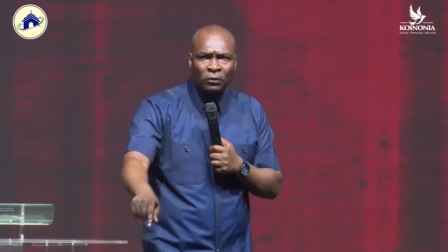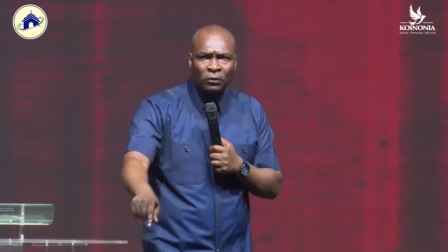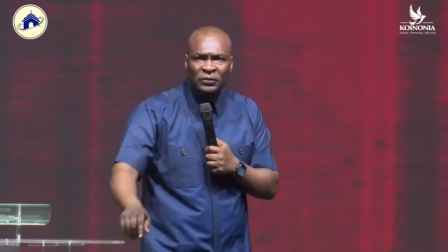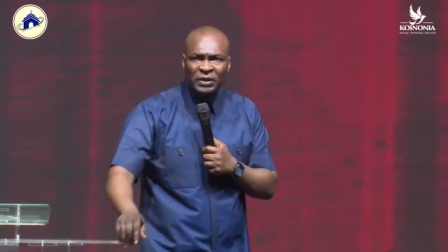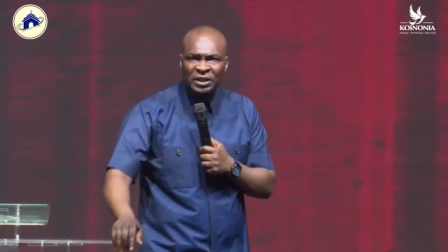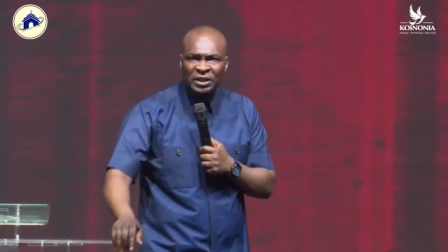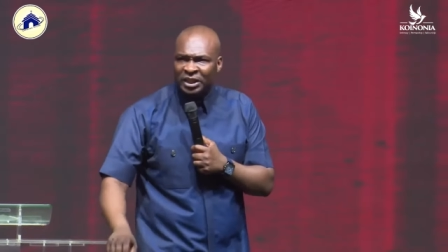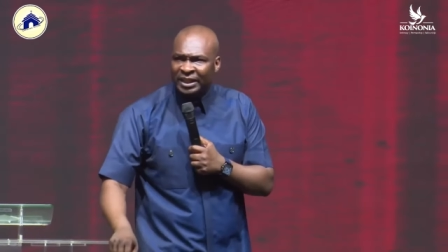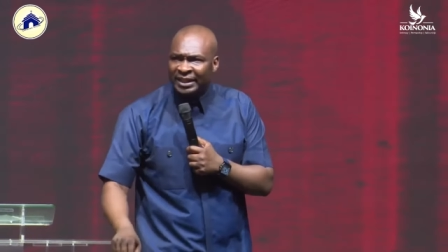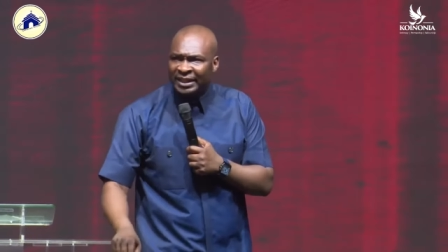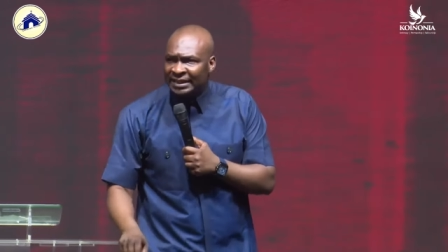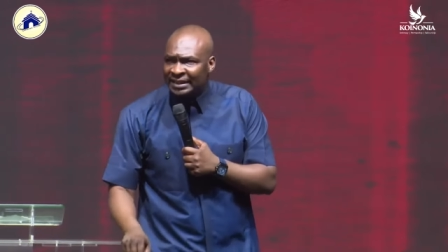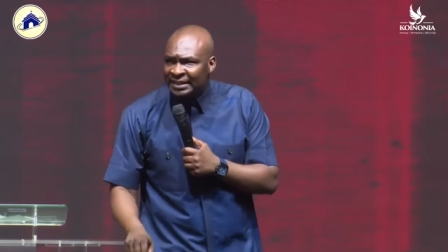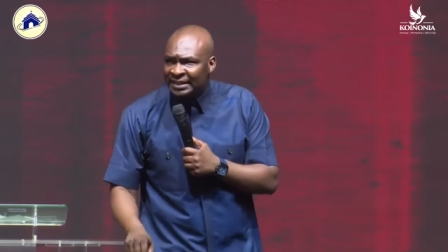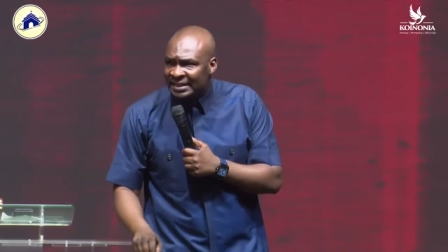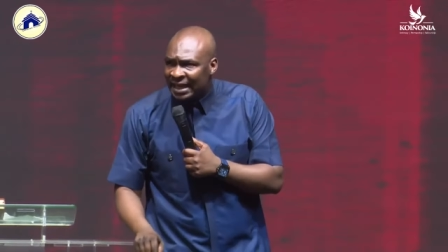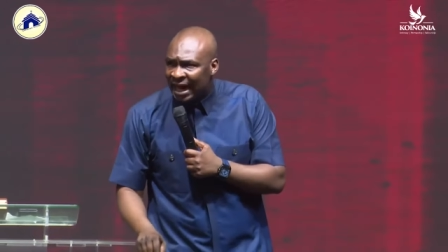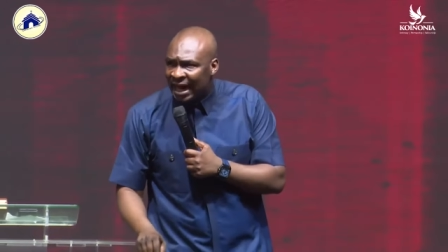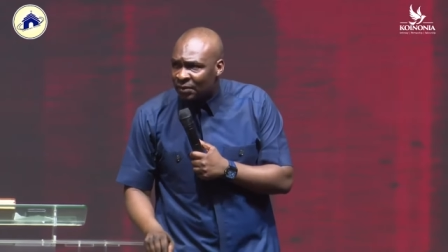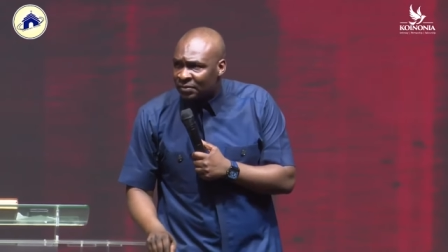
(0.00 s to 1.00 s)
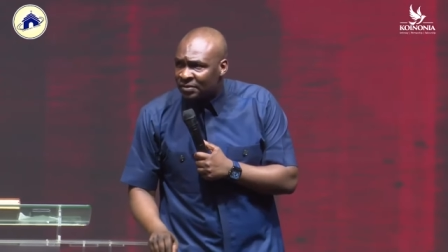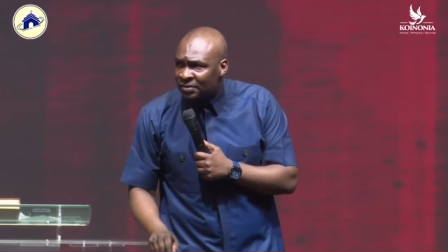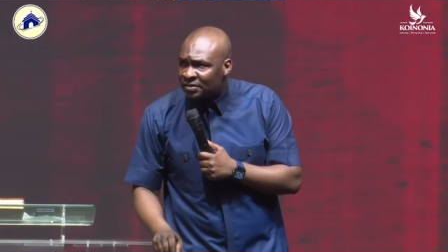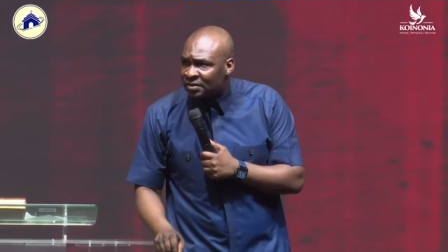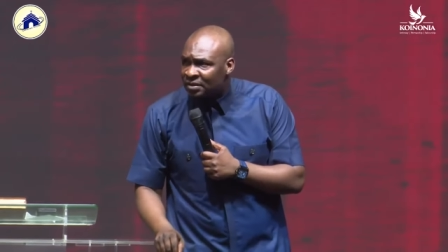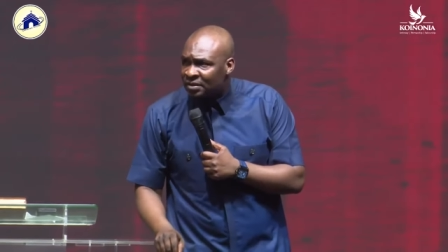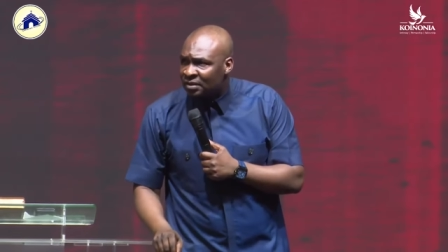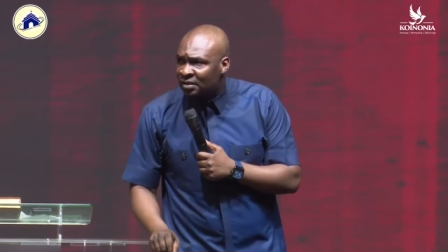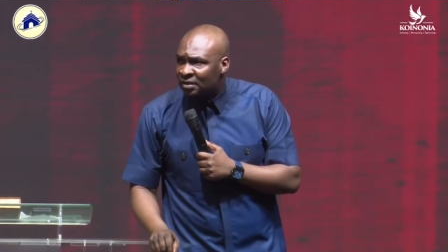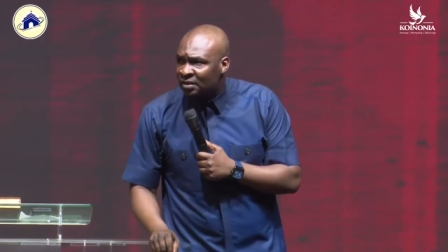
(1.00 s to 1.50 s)
vigil in this
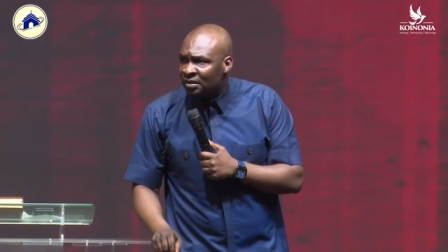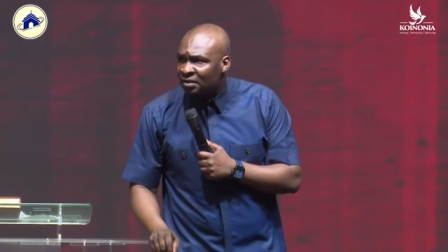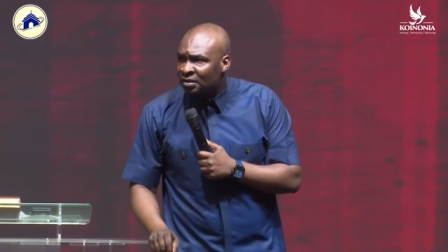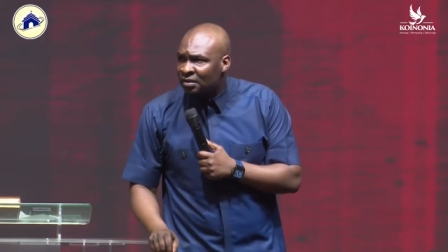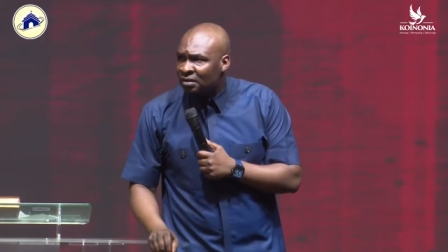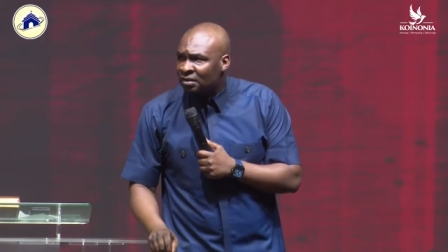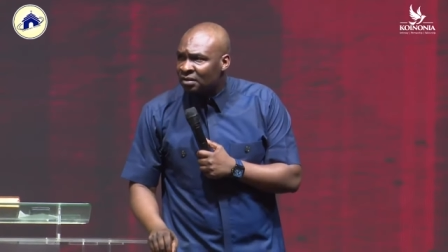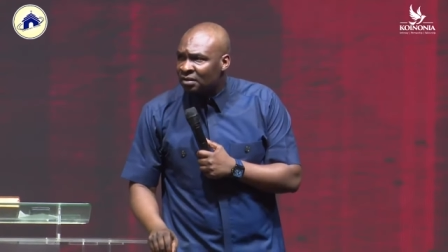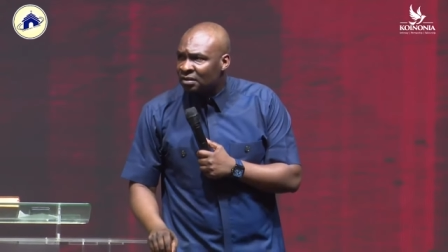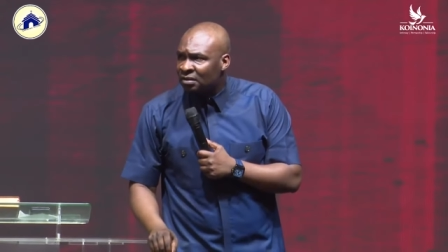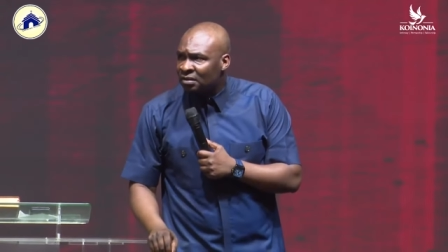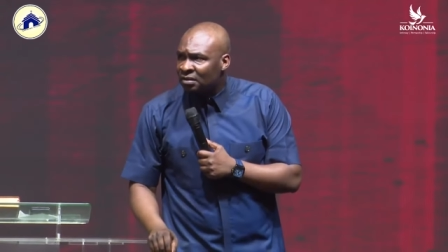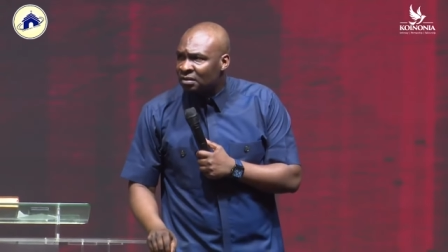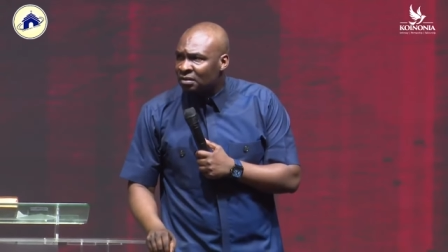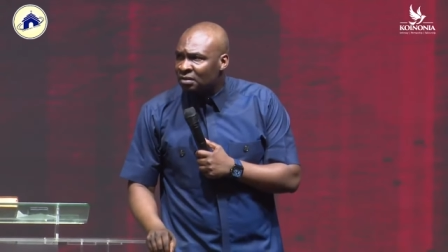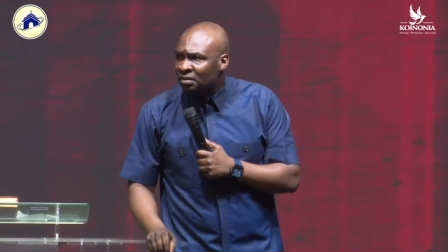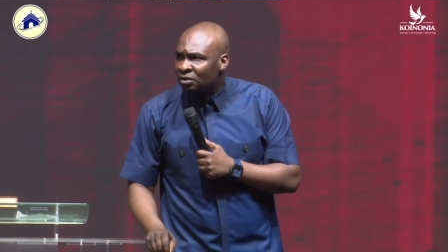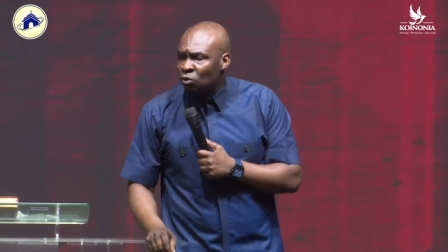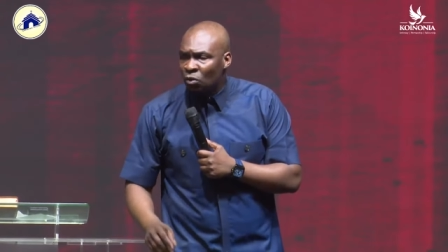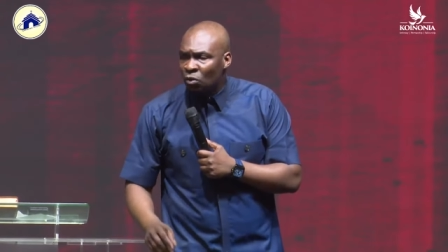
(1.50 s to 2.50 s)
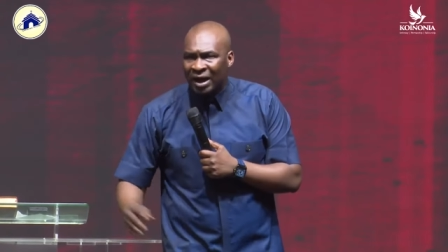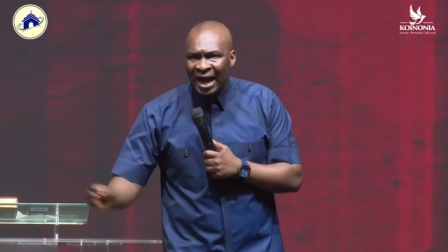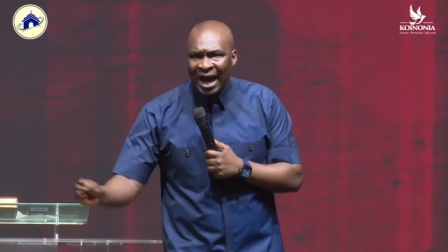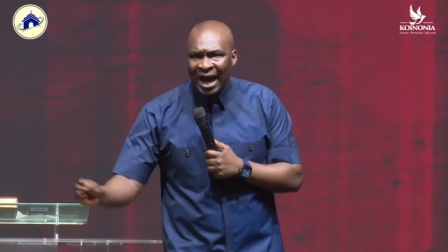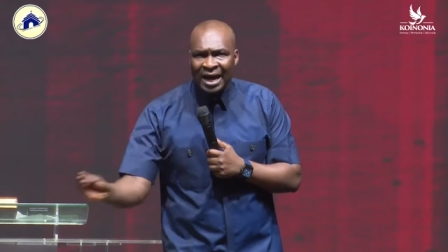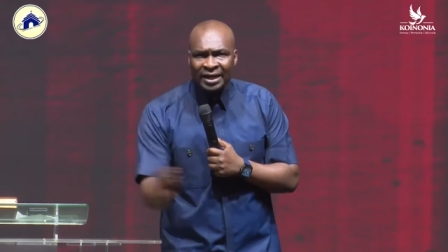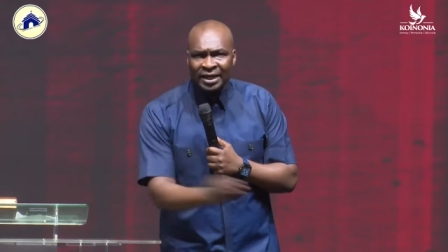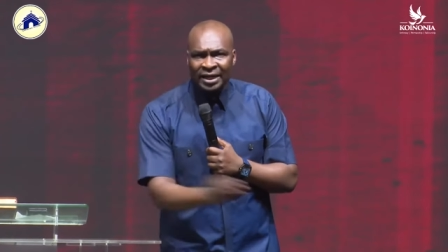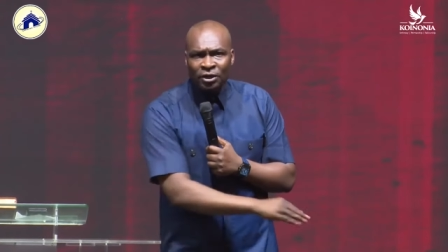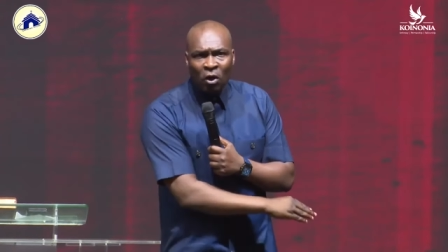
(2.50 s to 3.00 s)
house. You
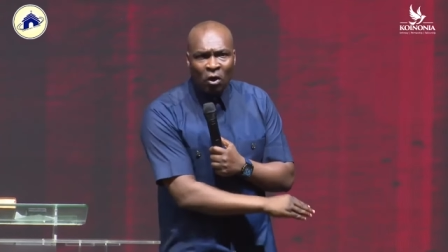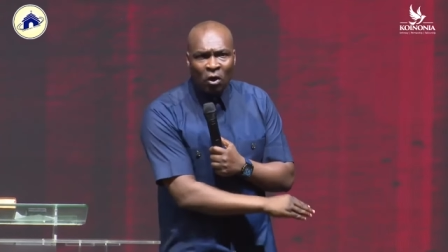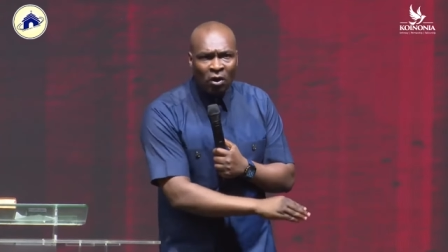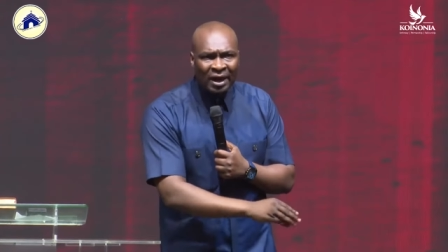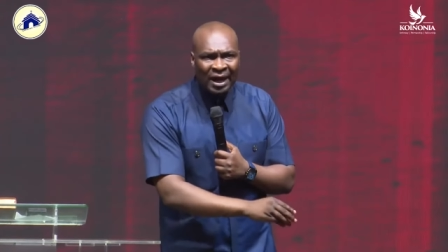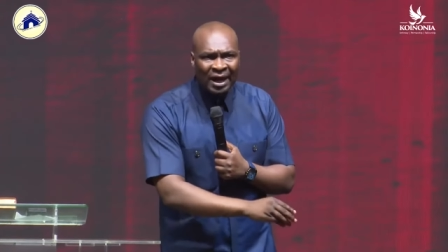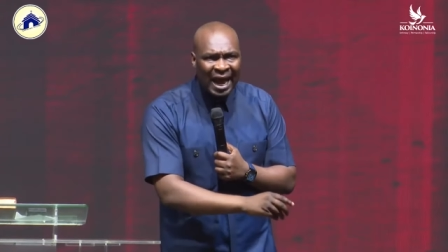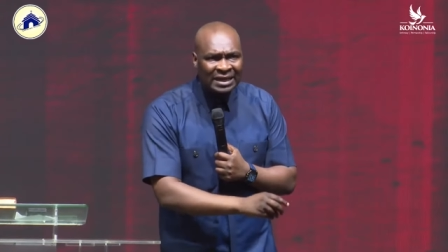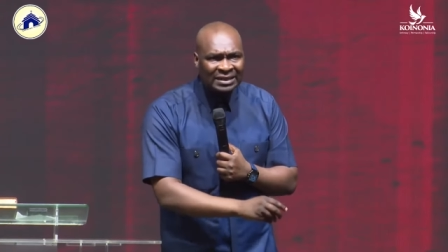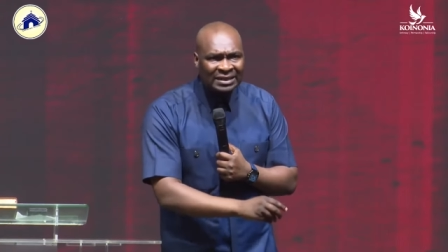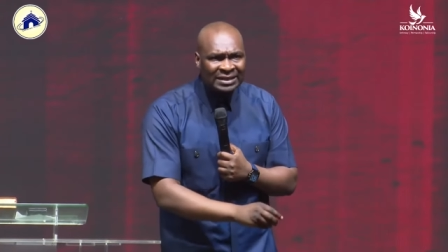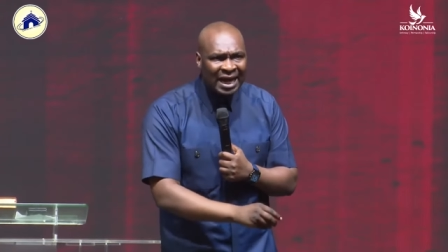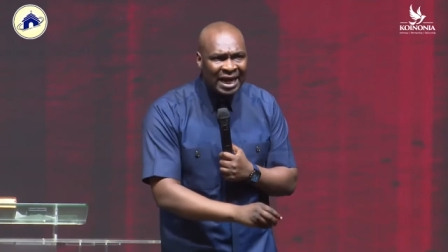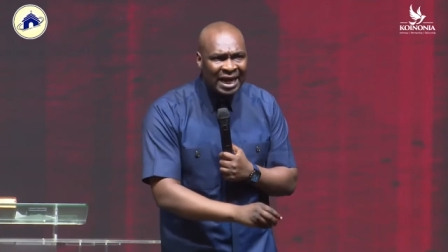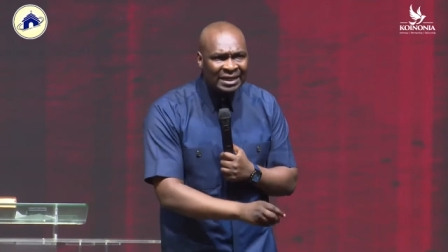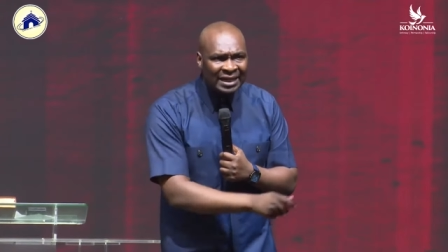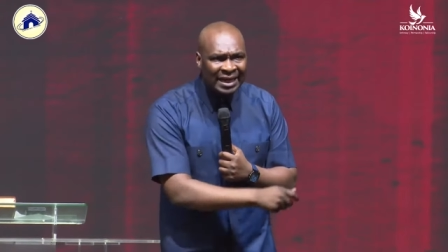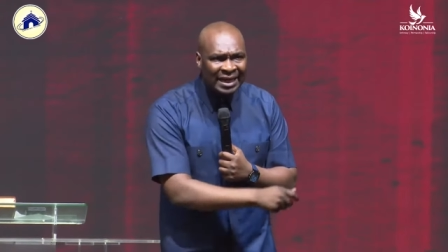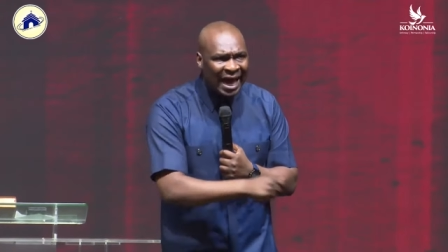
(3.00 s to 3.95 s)
carry your lantern,